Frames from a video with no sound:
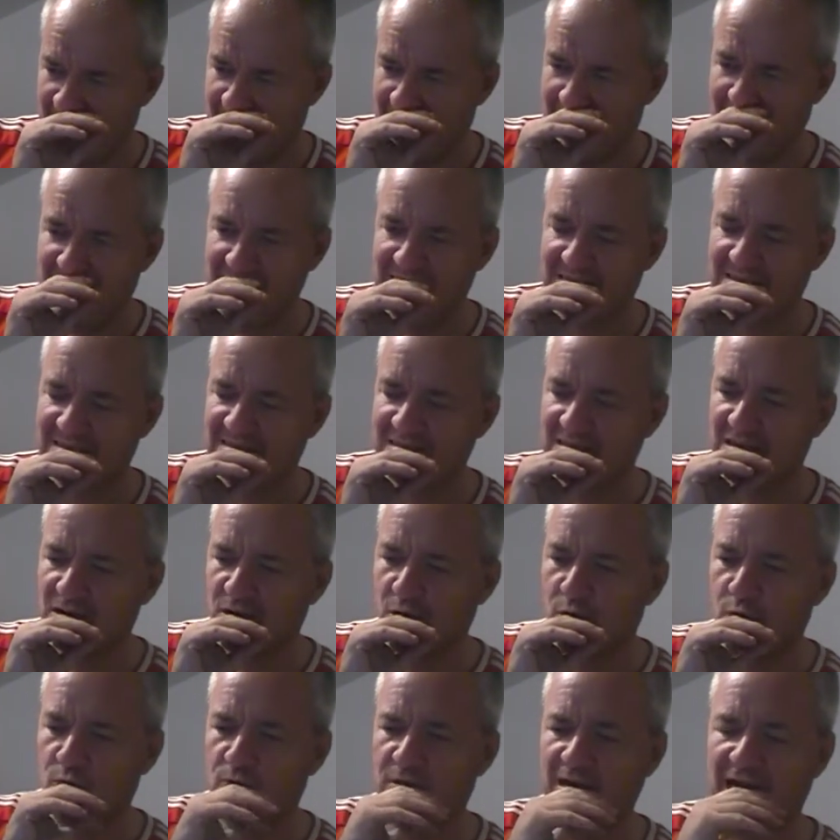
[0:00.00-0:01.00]
and
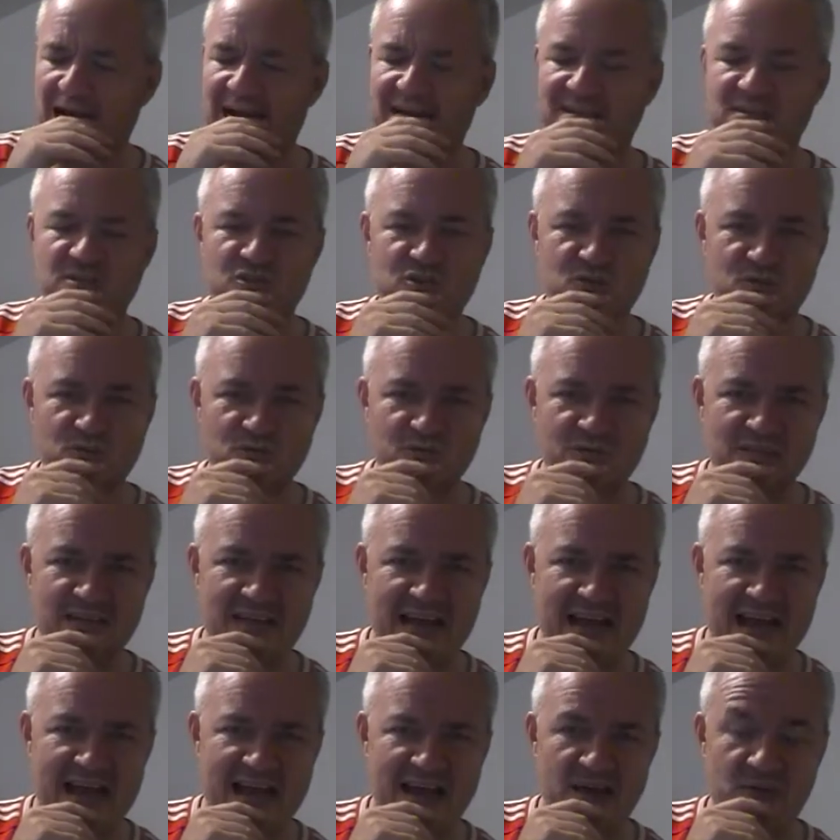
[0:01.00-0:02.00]
all councils
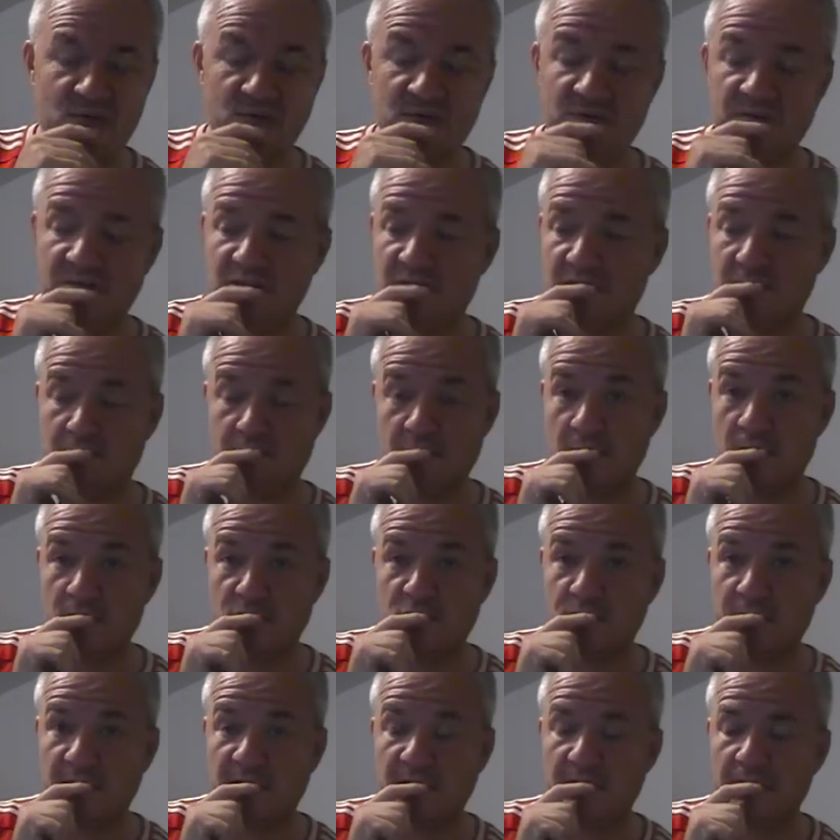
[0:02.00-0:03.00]
now, and
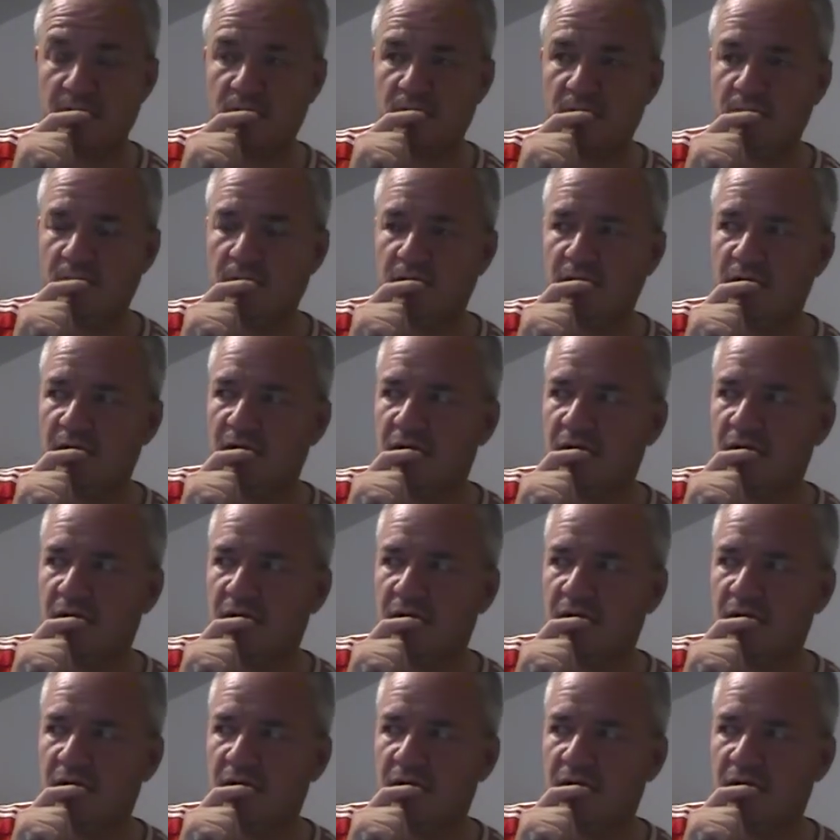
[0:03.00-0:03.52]
most people,